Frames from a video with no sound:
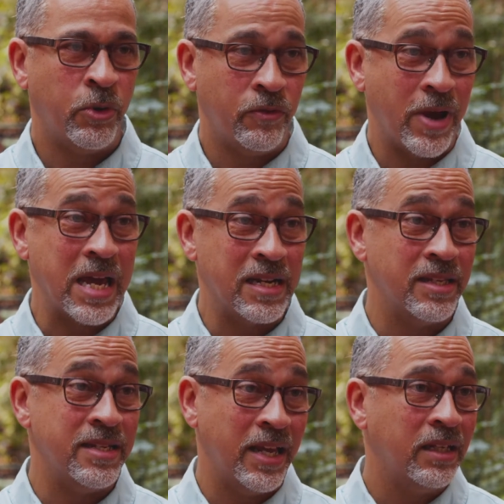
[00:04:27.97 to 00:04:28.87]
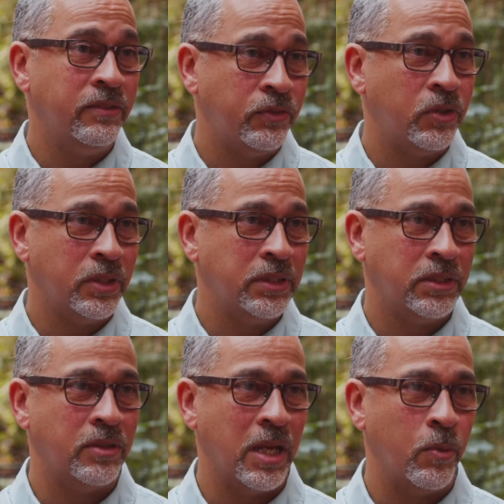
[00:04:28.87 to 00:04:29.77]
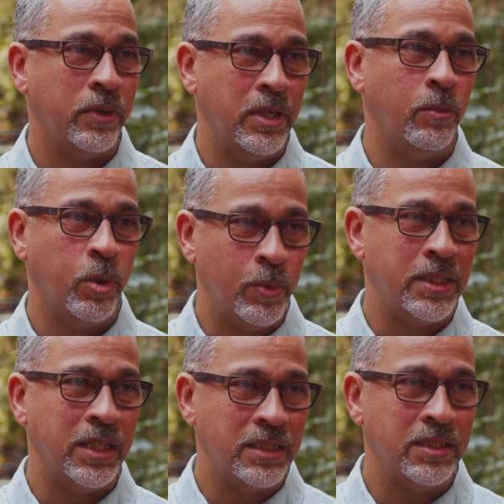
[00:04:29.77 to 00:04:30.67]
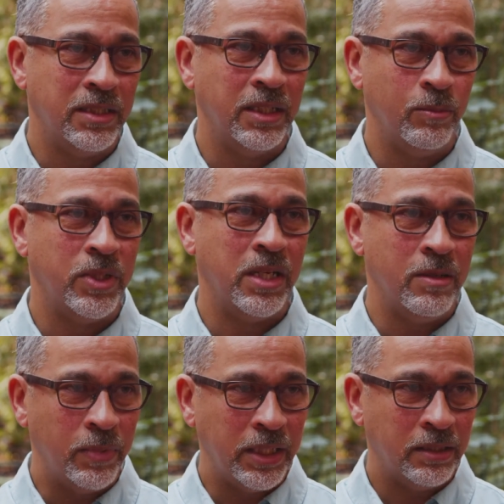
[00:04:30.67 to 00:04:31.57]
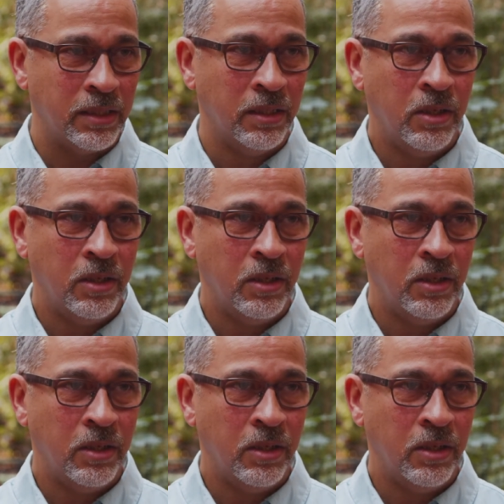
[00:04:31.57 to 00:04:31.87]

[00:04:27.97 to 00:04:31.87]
providing the data for us so that when the implementation team did meet,